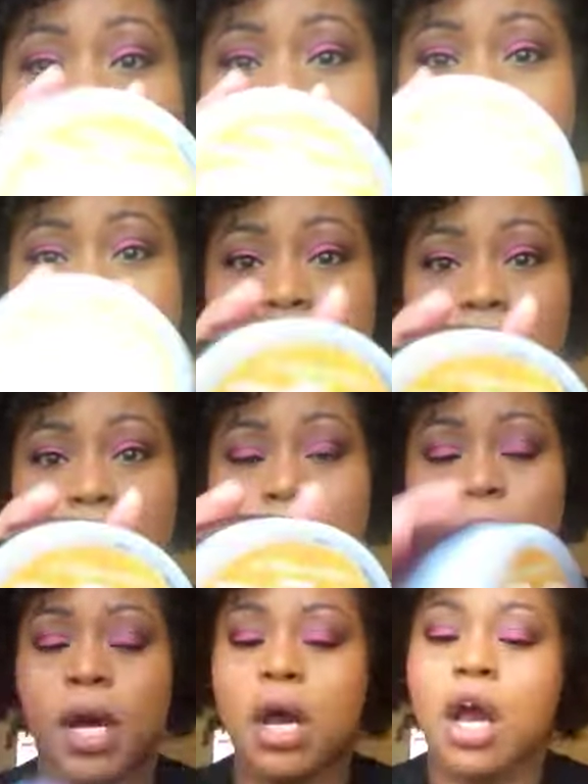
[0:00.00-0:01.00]

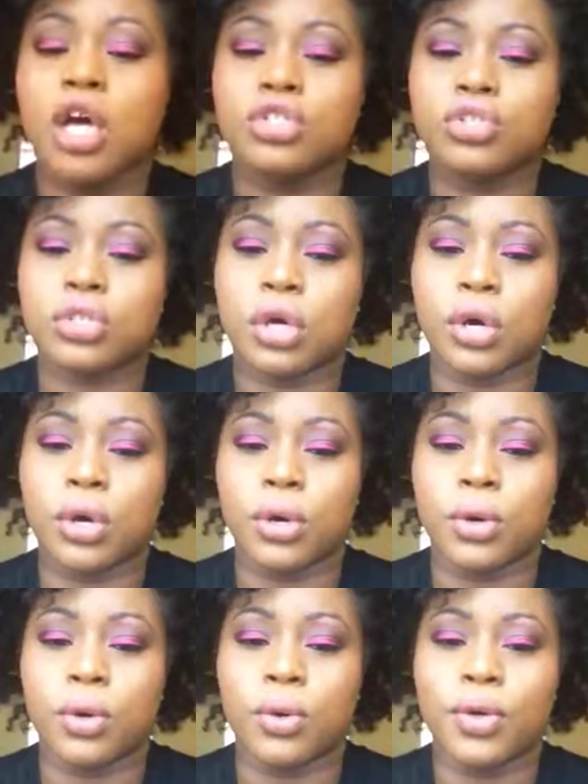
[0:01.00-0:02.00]
awesome.
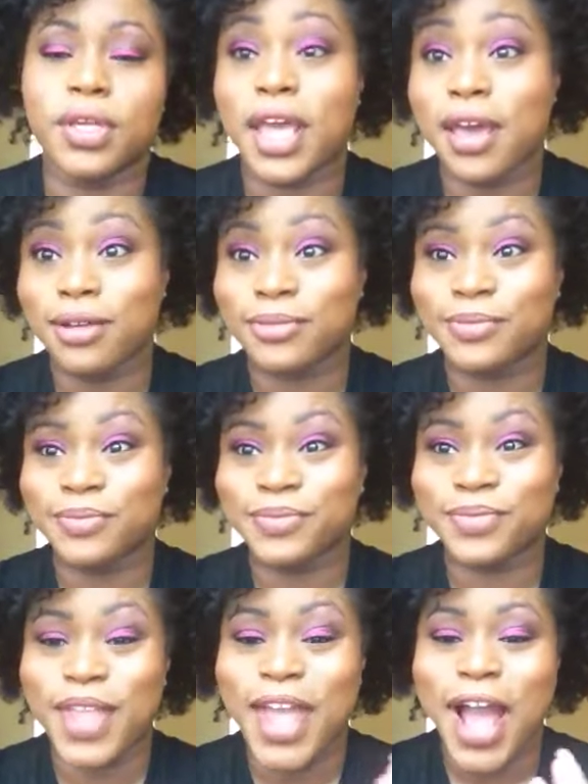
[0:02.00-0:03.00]
So yeah,
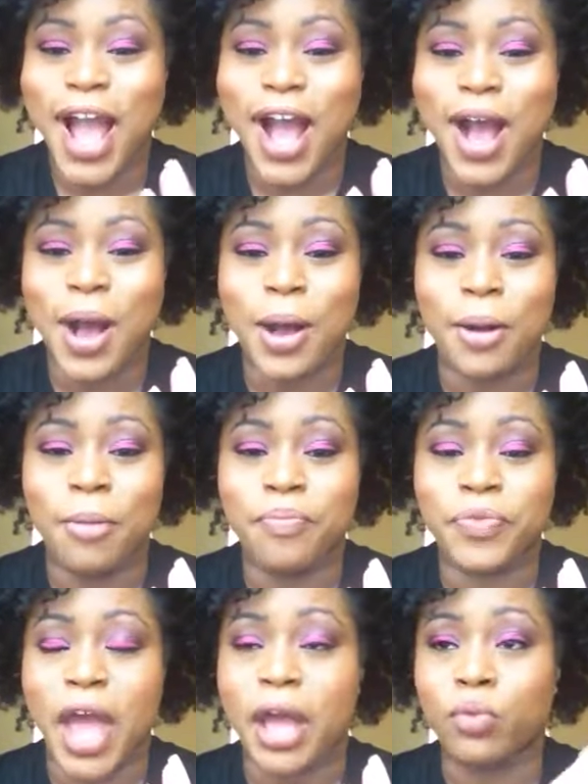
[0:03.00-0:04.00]

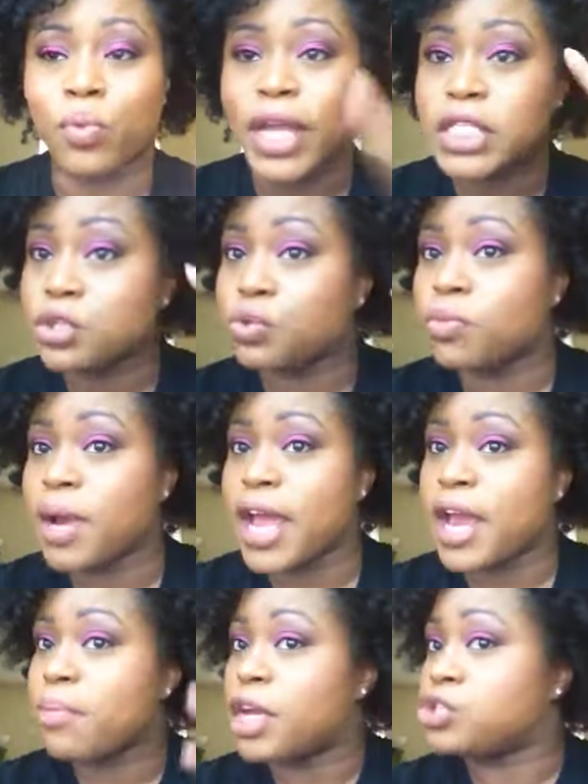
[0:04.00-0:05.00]
I raked it through my
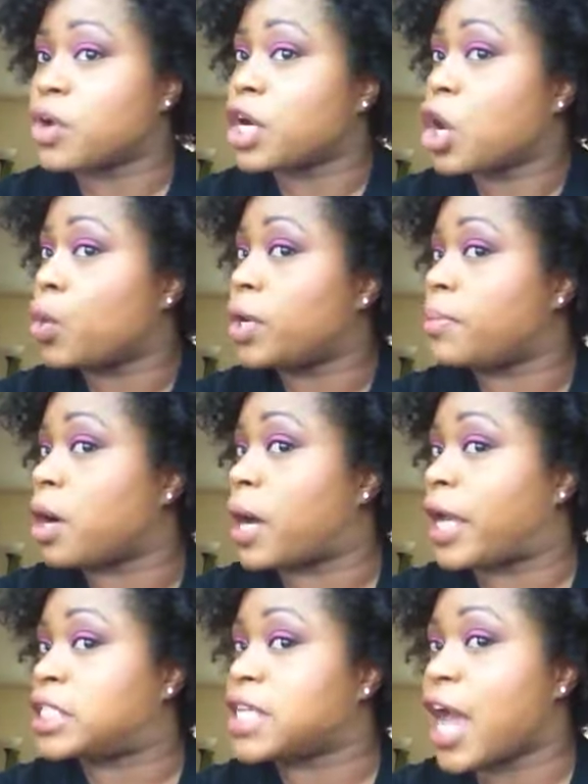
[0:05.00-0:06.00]
hair, made sure I coated
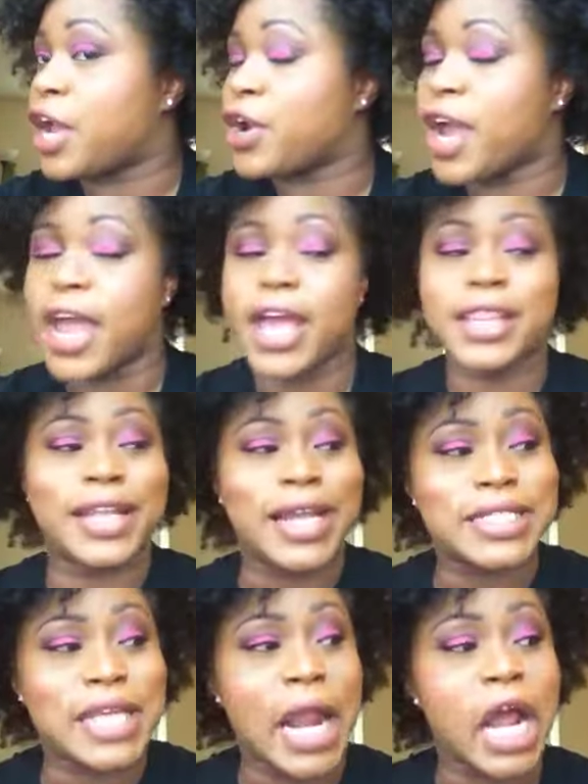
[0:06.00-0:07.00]
my entire head, then
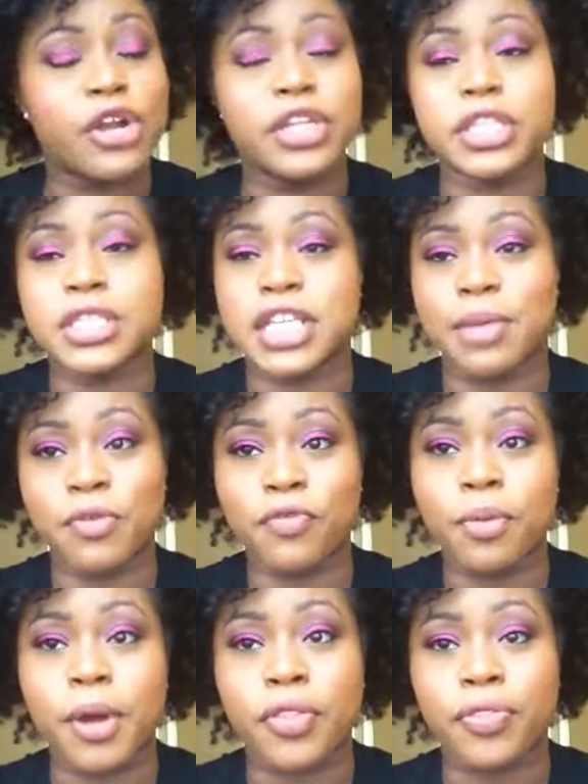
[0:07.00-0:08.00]
I sat underneath the steamer
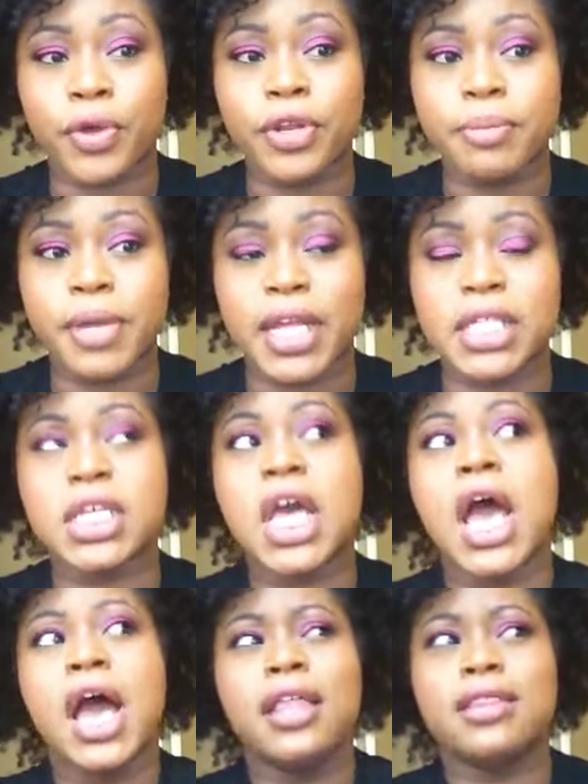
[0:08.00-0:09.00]
for about 30
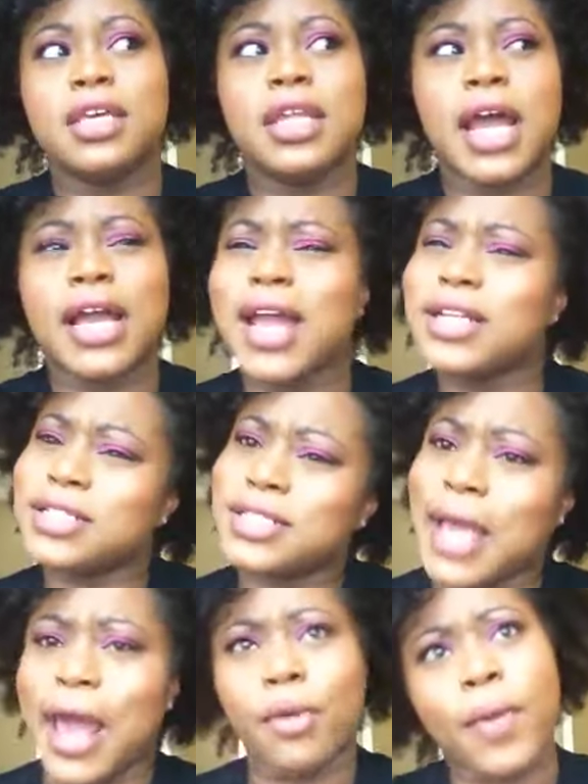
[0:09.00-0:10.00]
minutes. Then I kind of just
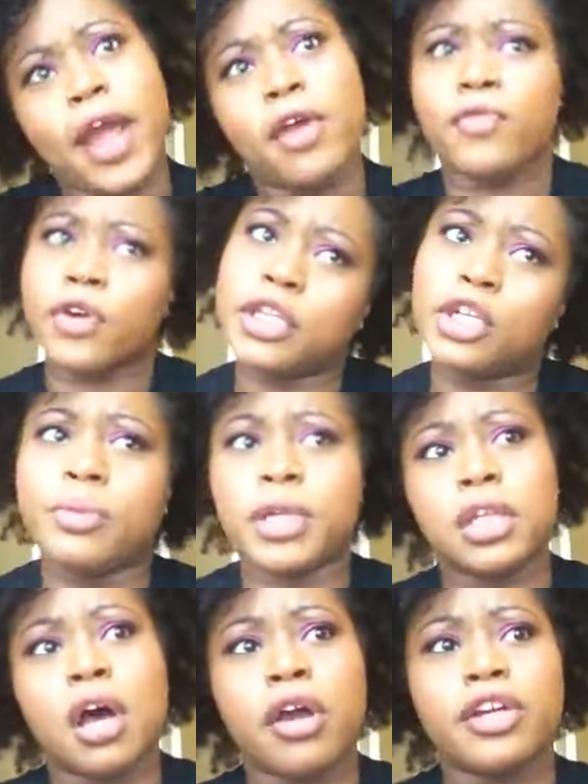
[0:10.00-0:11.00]
sat around for a little
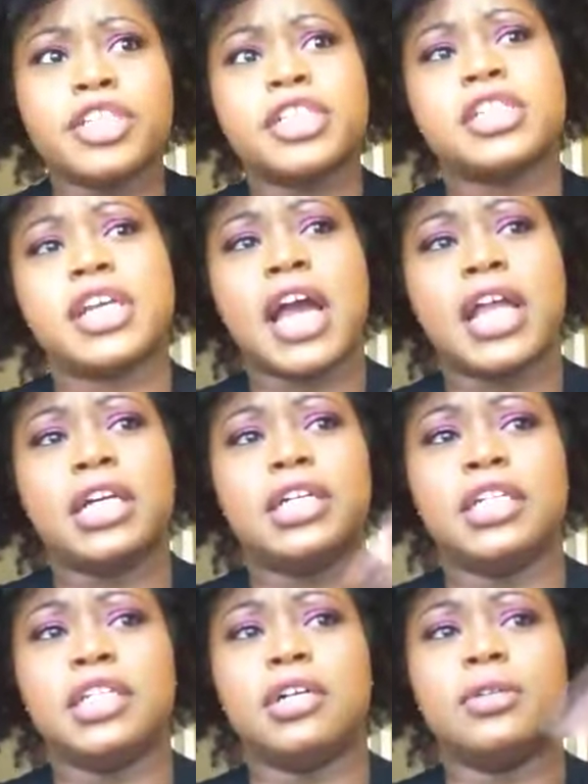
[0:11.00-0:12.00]
bit longer just to kind of,
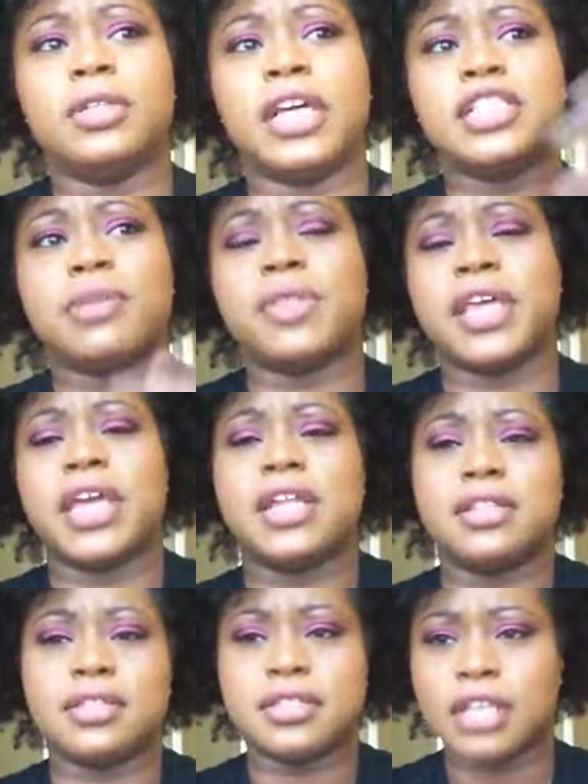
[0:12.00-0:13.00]
you know, let some of the
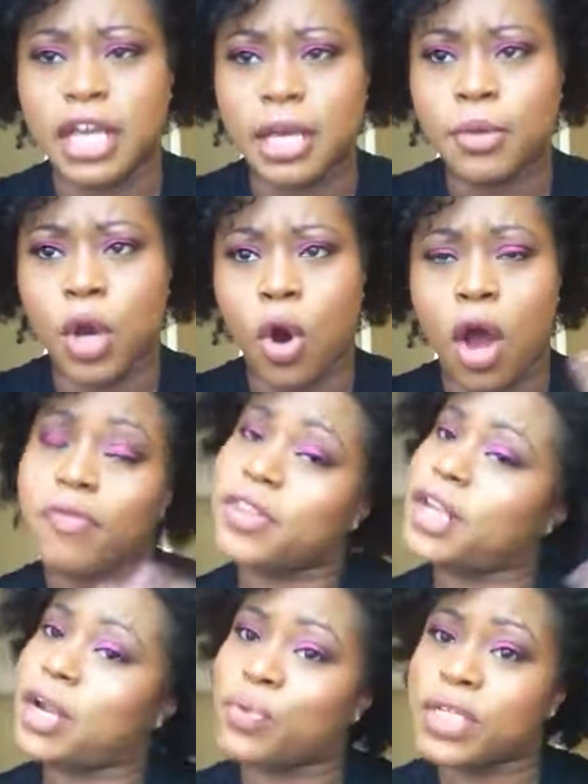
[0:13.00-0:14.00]
heat of the steam go off,
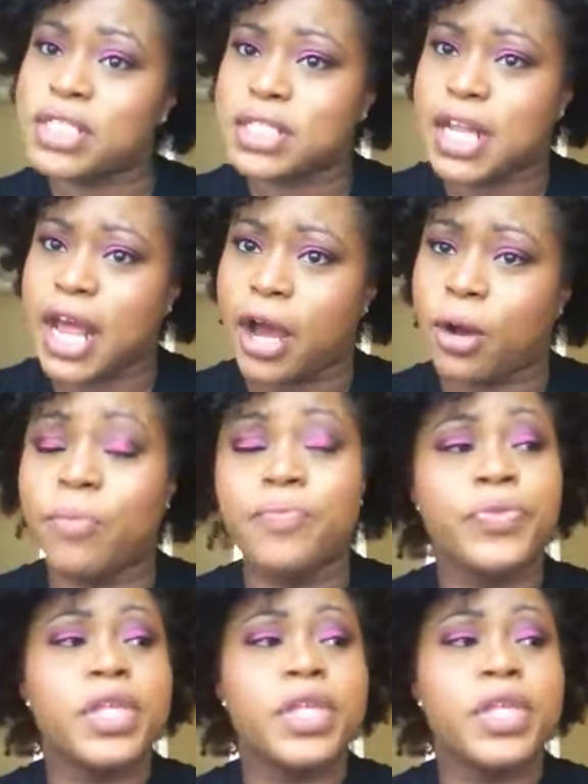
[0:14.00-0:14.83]
and then I rinsed it out.